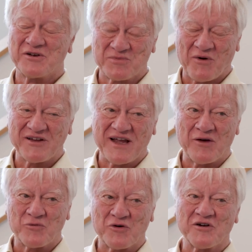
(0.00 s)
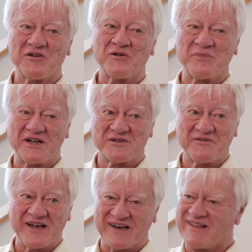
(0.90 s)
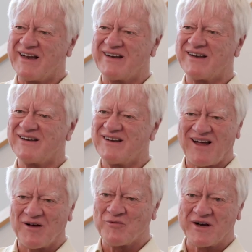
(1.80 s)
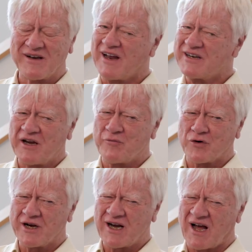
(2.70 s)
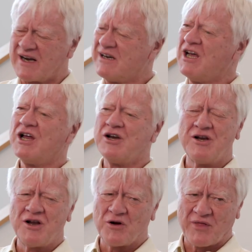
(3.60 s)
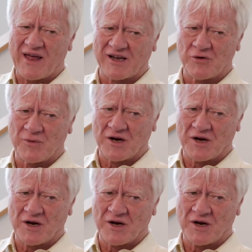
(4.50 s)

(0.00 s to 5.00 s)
you know, small town, rural Pennsylvania. They did not want it. 1949. No, thank you.